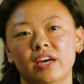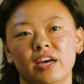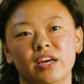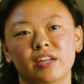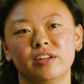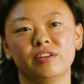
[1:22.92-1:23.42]

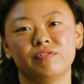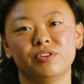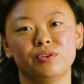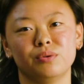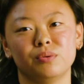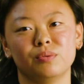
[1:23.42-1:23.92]
And if
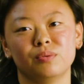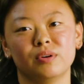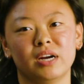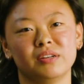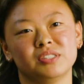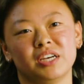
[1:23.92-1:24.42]
you
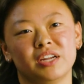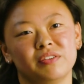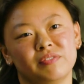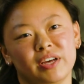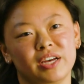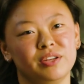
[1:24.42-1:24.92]
were outside
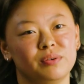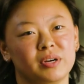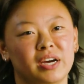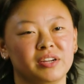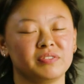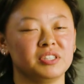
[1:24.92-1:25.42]
of that, you were
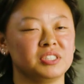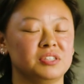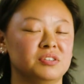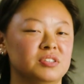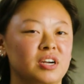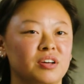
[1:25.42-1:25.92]
kind of
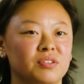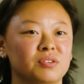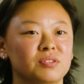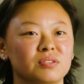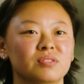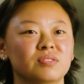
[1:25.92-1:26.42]
considered other.